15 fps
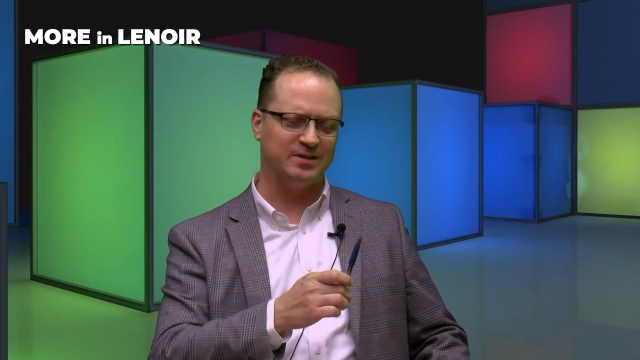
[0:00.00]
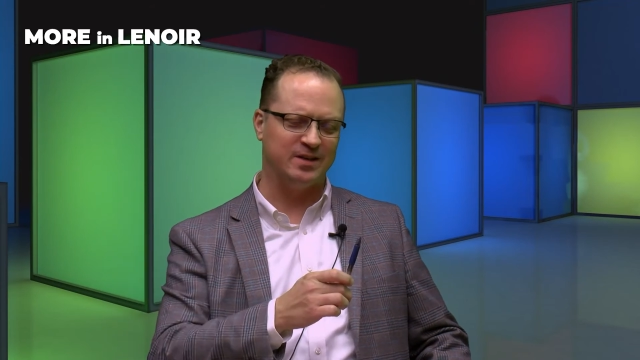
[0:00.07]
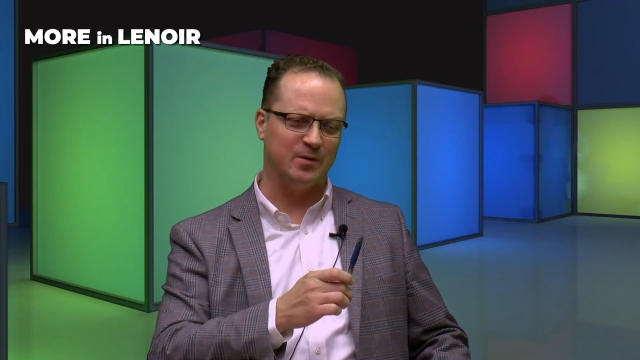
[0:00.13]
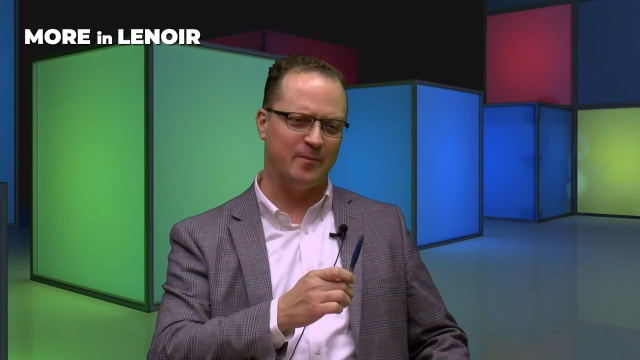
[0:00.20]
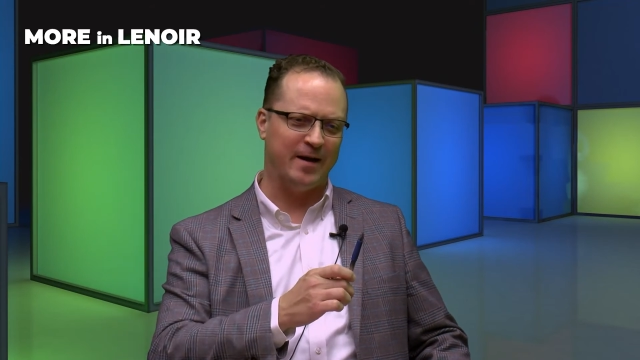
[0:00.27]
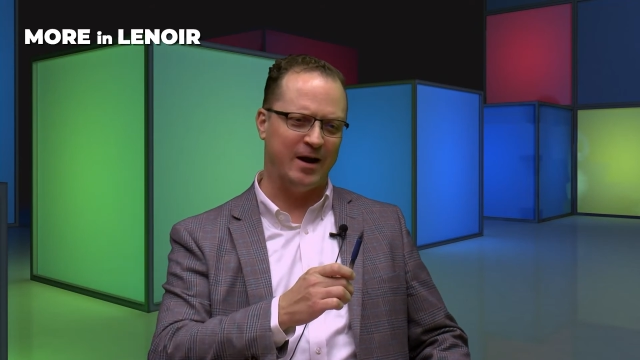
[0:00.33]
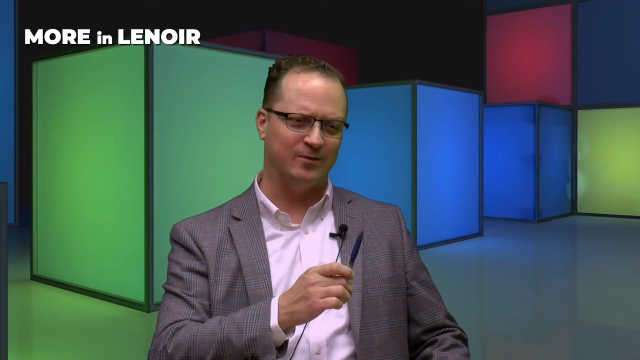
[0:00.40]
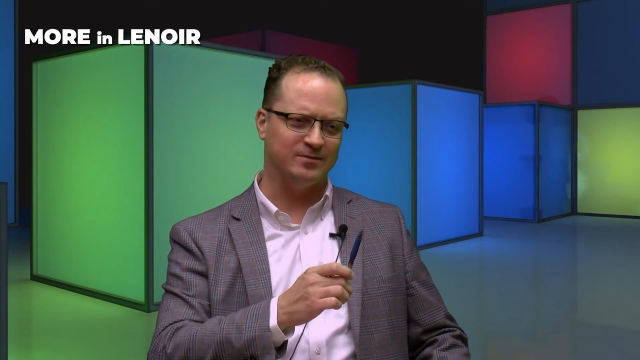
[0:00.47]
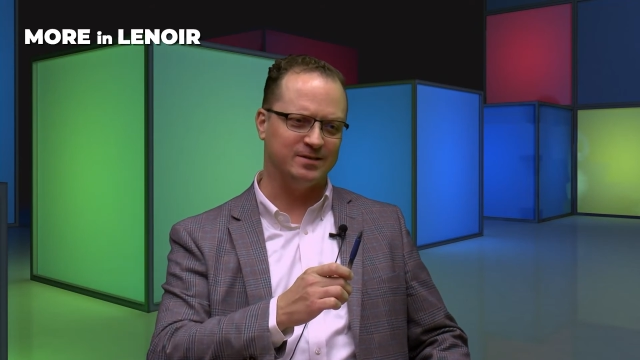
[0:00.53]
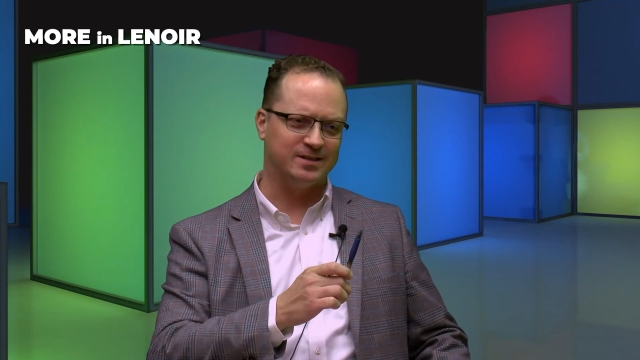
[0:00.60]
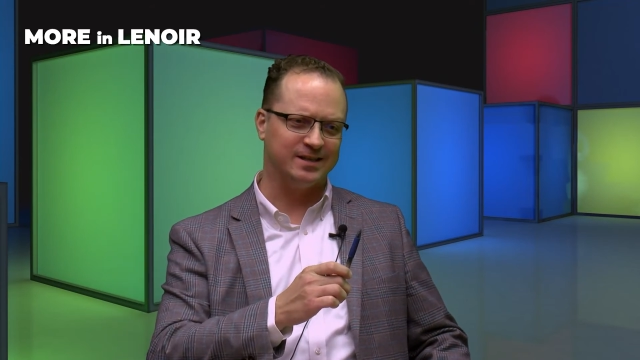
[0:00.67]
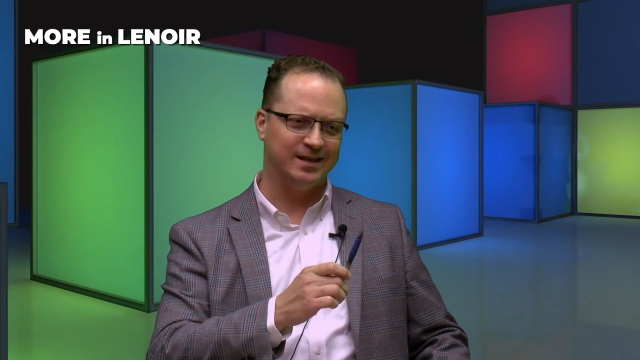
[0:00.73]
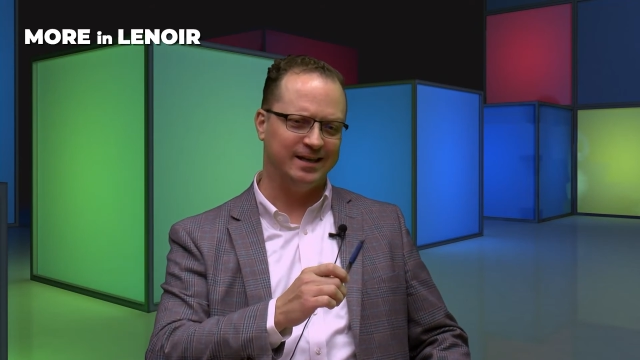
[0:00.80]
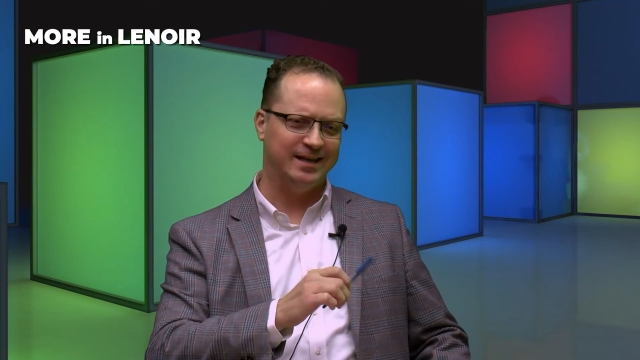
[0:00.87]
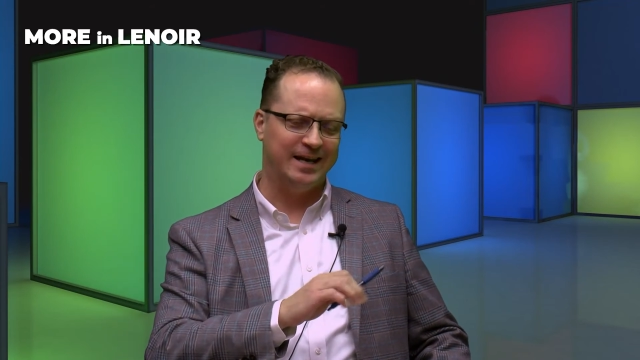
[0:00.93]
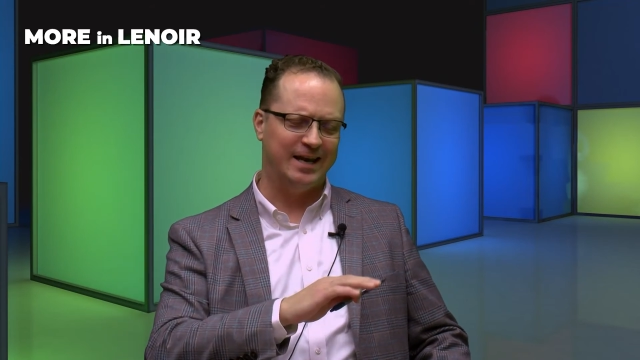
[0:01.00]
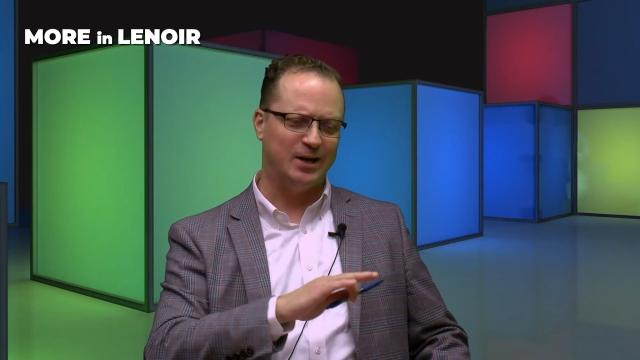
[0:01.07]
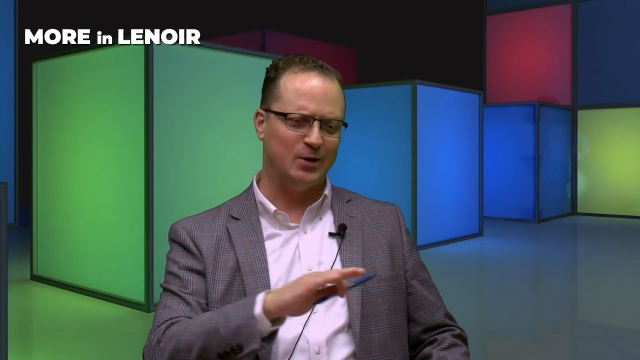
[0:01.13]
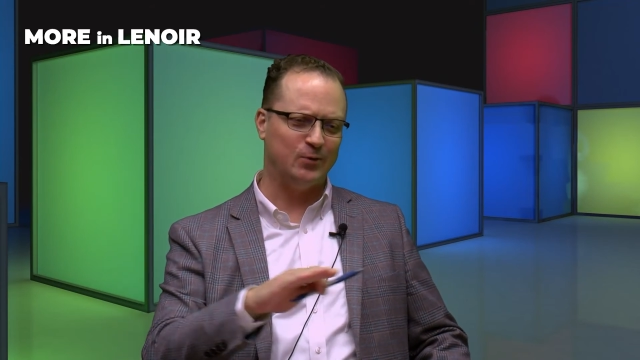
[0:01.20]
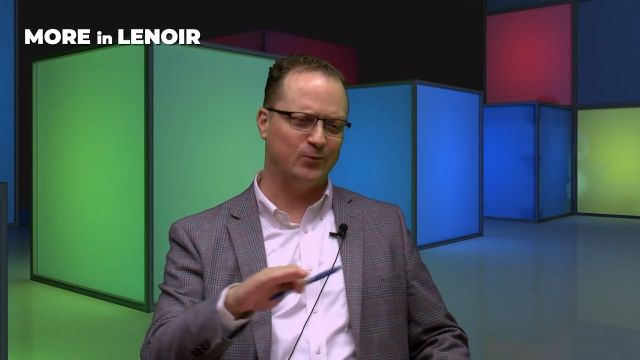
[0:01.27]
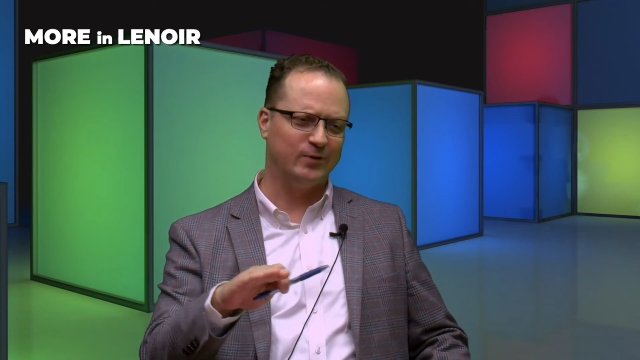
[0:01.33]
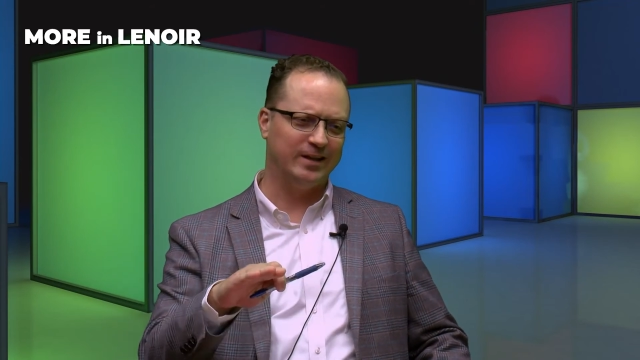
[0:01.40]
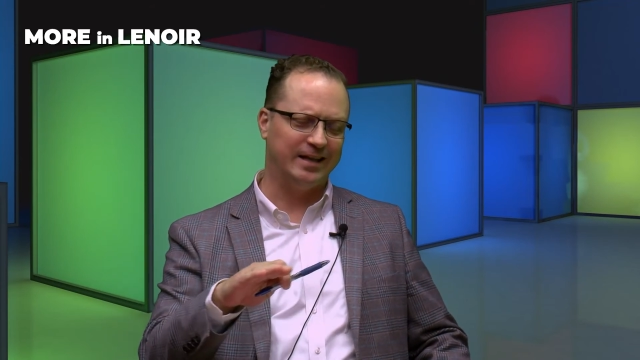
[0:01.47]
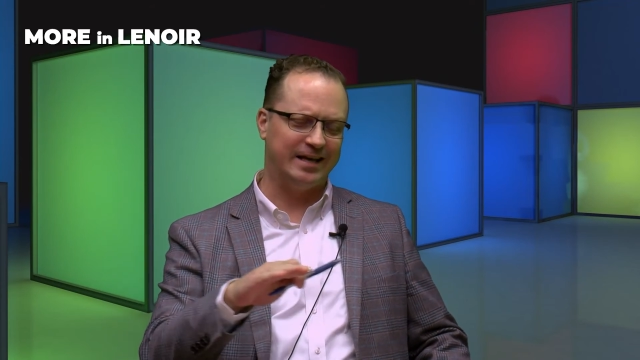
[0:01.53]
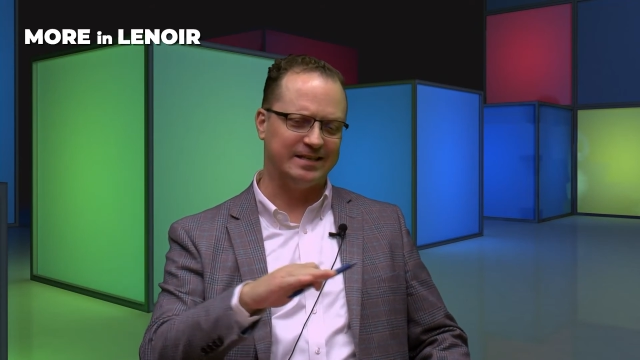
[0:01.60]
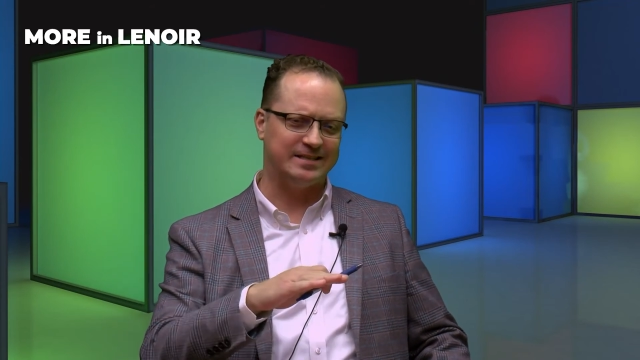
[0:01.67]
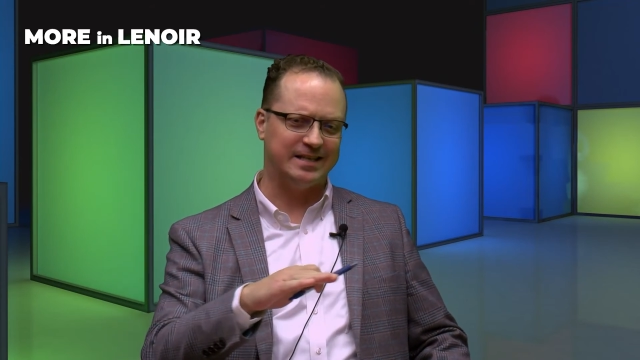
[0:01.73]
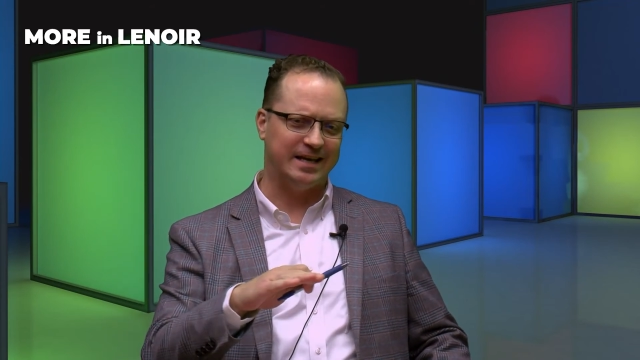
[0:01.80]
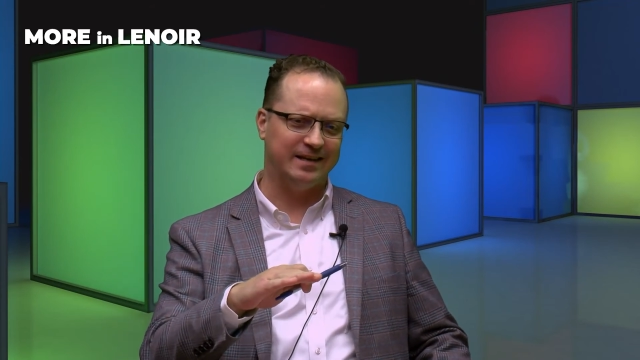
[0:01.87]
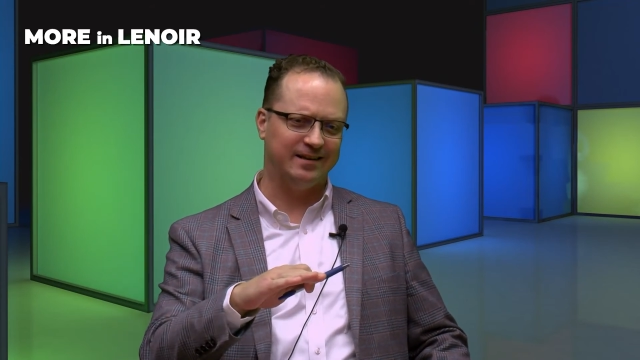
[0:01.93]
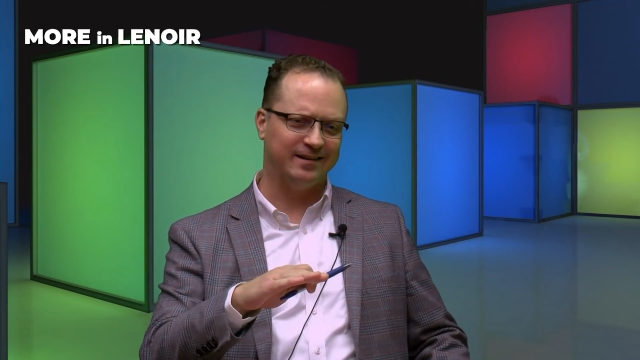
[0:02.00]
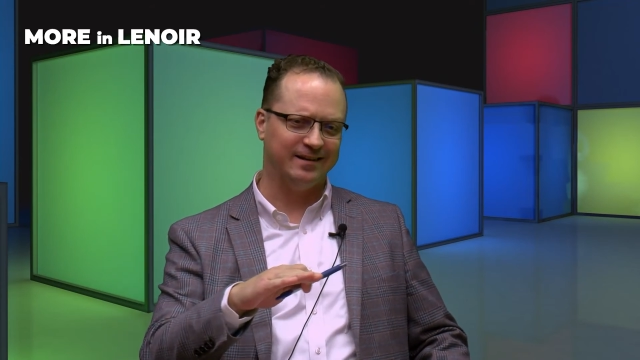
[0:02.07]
to the mountains and don't realize that.